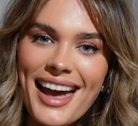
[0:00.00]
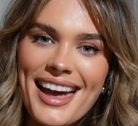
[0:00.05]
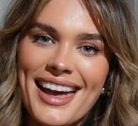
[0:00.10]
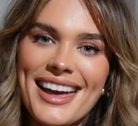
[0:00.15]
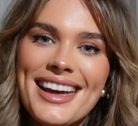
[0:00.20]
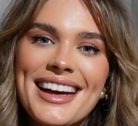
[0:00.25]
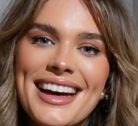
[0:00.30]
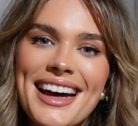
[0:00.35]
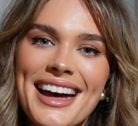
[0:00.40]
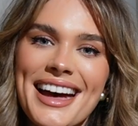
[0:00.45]

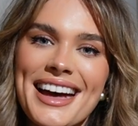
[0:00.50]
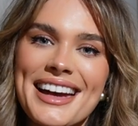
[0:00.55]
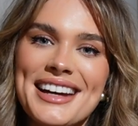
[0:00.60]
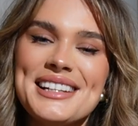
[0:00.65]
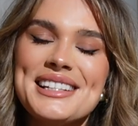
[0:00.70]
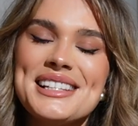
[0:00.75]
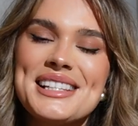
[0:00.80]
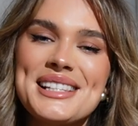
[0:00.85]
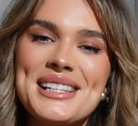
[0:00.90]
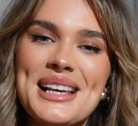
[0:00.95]
Hey
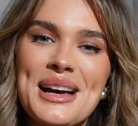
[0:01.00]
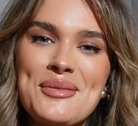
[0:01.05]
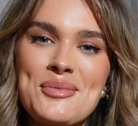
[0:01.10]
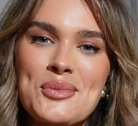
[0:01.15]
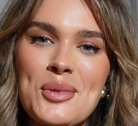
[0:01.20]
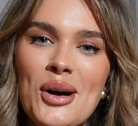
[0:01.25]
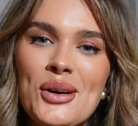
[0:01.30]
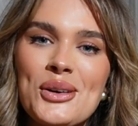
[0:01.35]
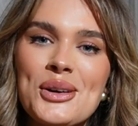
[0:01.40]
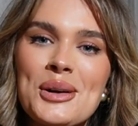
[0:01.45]
guys, and
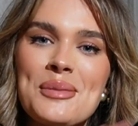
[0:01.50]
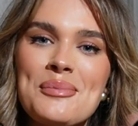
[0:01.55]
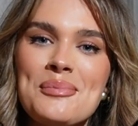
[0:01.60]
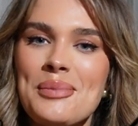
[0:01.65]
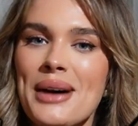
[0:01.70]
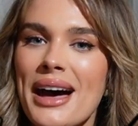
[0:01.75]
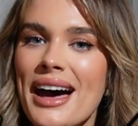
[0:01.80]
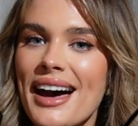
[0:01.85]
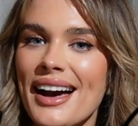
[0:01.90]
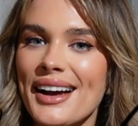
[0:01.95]
welcome
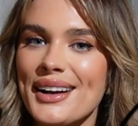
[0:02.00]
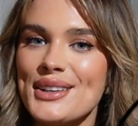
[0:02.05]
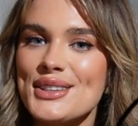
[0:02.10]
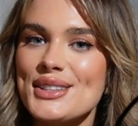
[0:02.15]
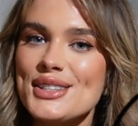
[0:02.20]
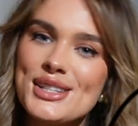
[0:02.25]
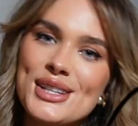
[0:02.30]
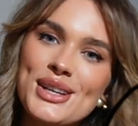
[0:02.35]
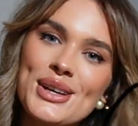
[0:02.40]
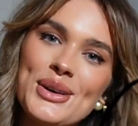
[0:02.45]
back
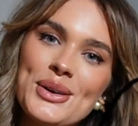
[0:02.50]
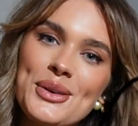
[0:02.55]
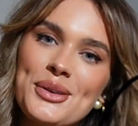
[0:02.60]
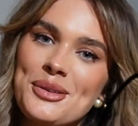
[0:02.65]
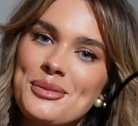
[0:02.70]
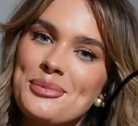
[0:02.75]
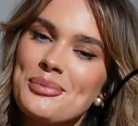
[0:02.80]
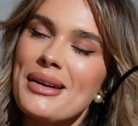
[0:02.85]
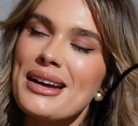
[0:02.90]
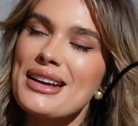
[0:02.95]
to
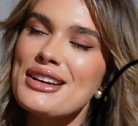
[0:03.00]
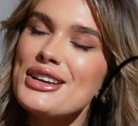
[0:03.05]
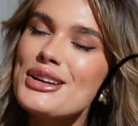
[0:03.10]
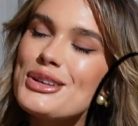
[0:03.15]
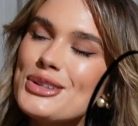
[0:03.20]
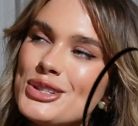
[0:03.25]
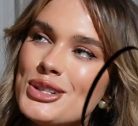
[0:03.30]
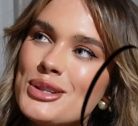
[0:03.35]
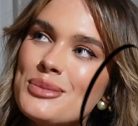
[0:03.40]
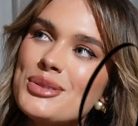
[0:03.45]
my
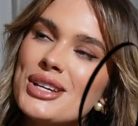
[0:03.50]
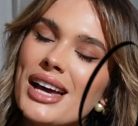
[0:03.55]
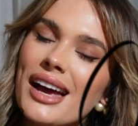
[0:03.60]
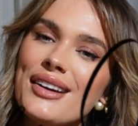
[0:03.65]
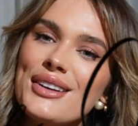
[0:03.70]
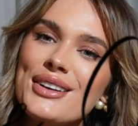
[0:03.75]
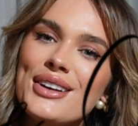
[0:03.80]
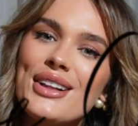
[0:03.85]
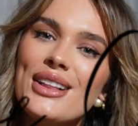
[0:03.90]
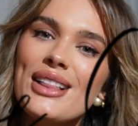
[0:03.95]
YouTube
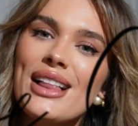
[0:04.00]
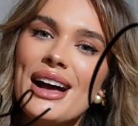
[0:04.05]
channel.